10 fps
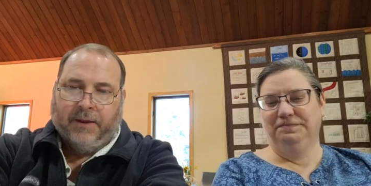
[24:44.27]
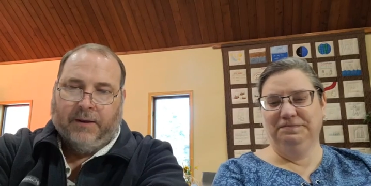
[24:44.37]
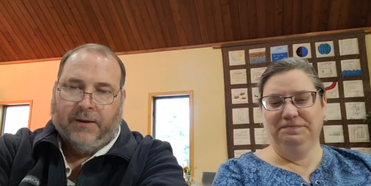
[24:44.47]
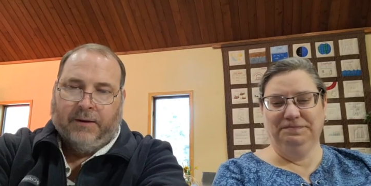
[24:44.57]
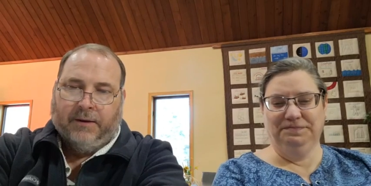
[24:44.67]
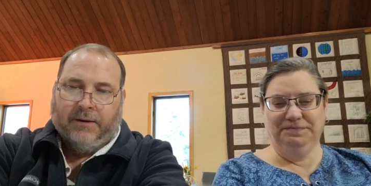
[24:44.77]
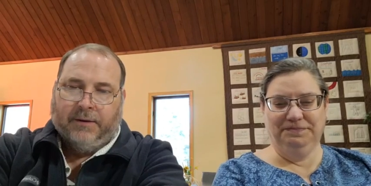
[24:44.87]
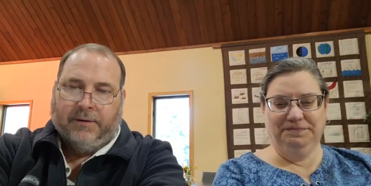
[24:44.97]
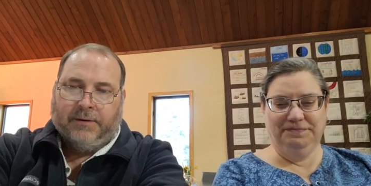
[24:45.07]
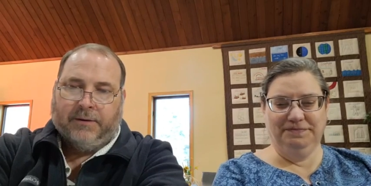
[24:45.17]
Speaker 1: Hmm.
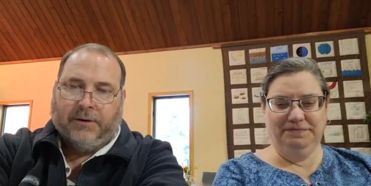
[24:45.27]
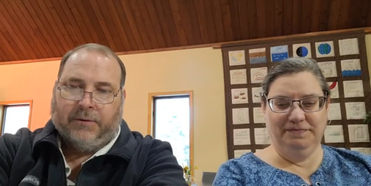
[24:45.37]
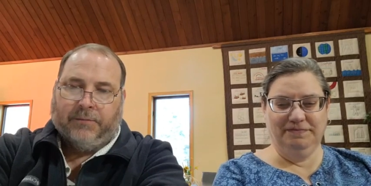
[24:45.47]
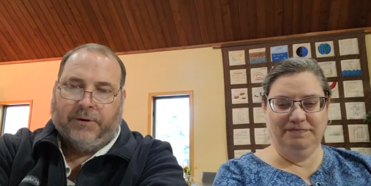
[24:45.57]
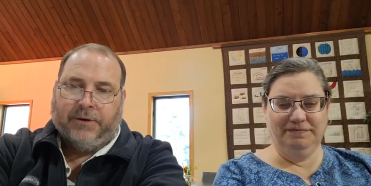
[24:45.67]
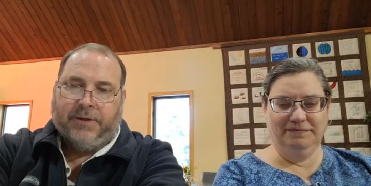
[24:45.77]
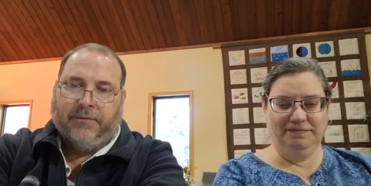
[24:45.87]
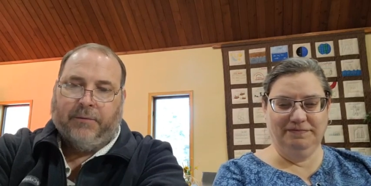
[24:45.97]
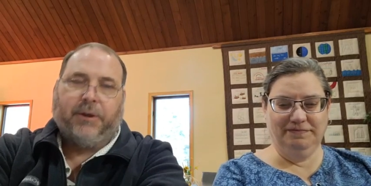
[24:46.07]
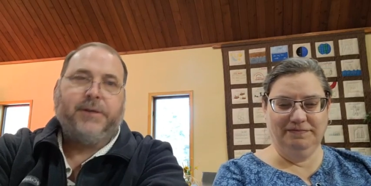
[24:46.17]
Speaker 2: So there's
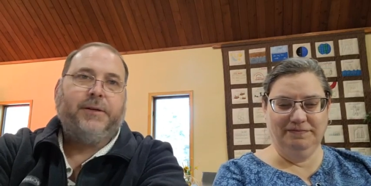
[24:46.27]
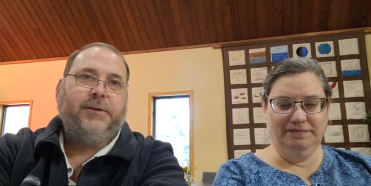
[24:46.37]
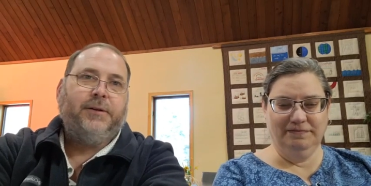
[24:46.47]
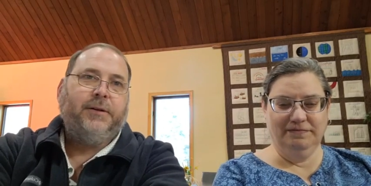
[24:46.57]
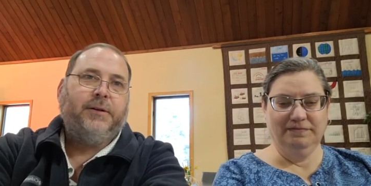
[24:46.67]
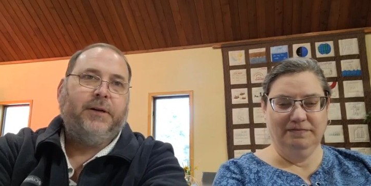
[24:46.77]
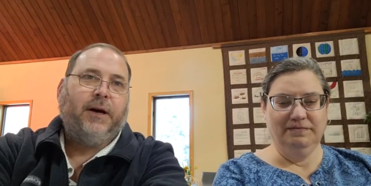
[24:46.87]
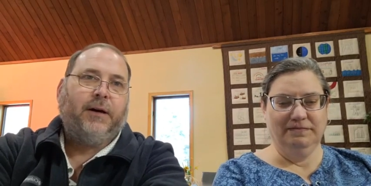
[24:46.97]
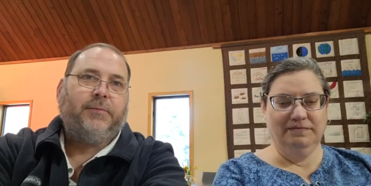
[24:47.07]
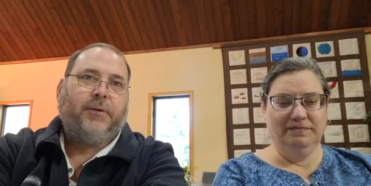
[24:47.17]
different places you can see
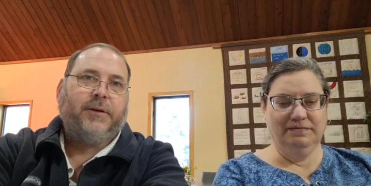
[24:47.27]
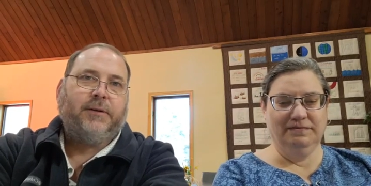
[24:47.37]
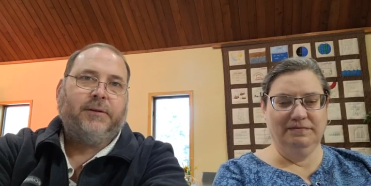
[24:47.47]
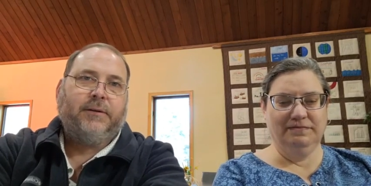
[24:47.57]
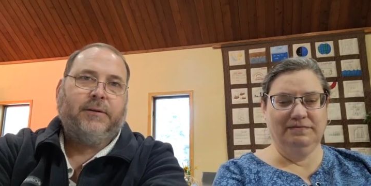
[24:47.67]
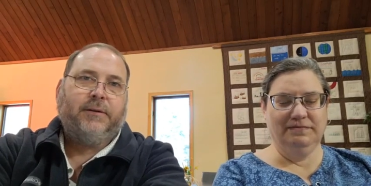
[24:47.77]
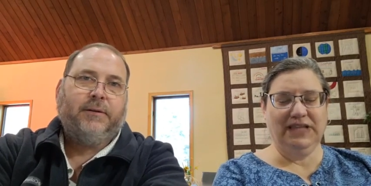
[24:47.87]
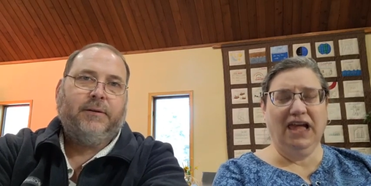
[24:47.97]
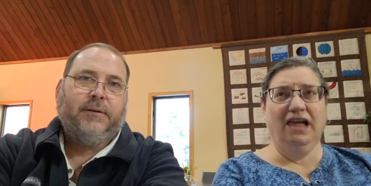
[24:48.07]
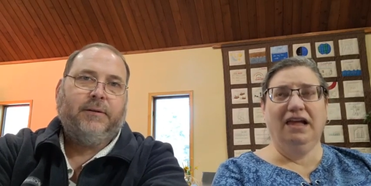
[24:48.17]
God's presence.
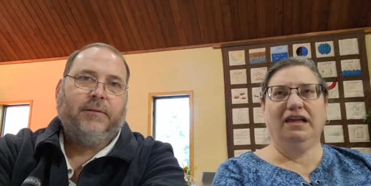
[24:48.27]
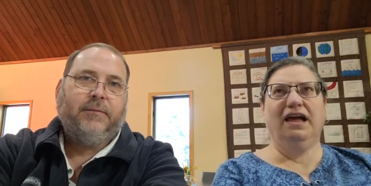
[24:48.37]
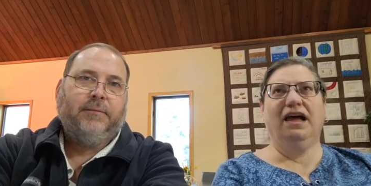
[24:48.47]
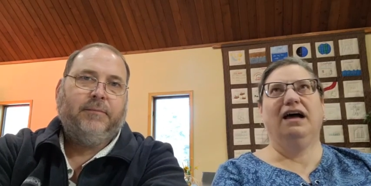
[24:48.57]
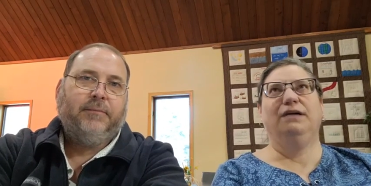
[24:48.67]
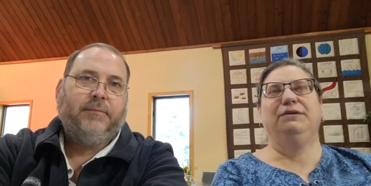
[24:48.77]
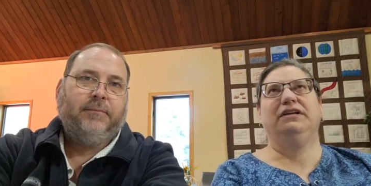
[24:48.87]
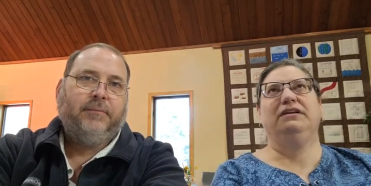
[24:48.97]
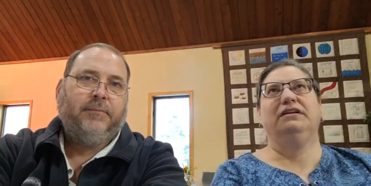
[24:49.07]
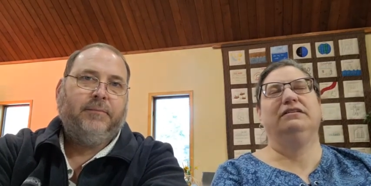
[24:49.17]
Speaker 1: Yeah, I
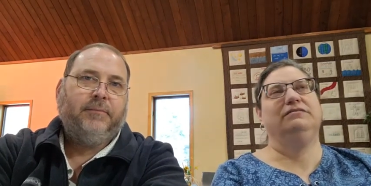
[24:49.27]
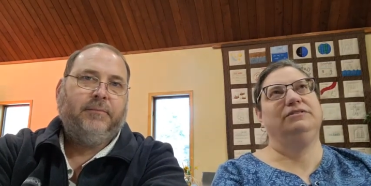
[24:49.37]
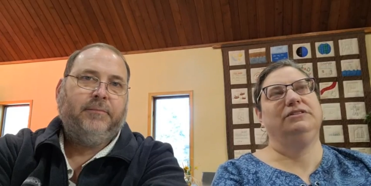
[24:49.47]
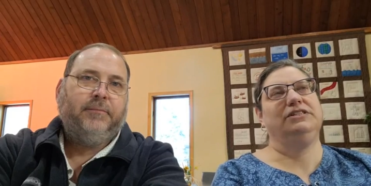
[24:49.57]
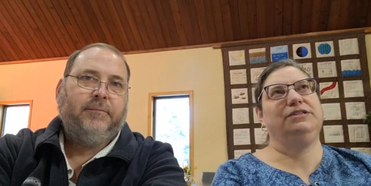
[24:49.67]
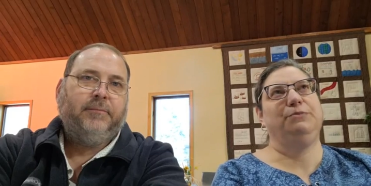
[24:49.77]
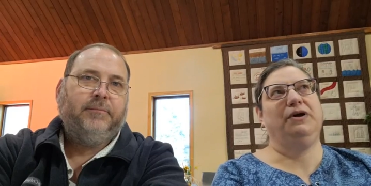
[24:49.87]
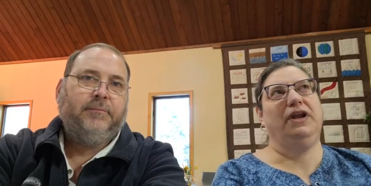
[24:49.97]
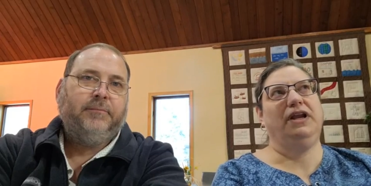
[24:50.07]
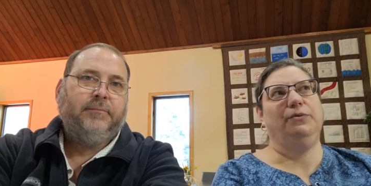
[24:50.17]
mean, yeah, just
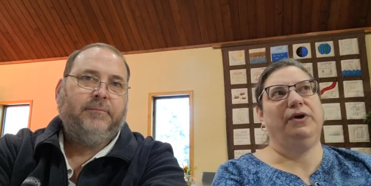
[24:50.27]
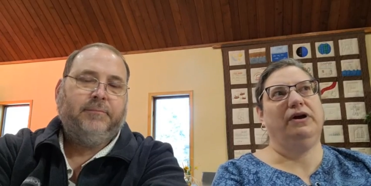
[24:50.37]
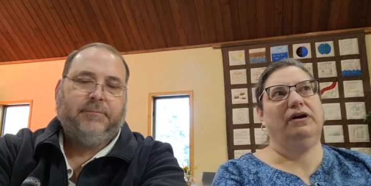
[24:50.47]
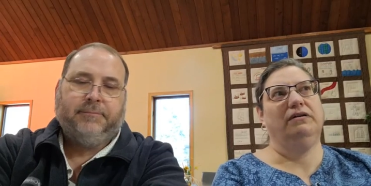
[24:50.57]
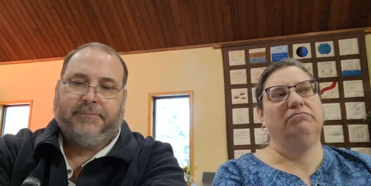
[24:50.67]
about anywhere.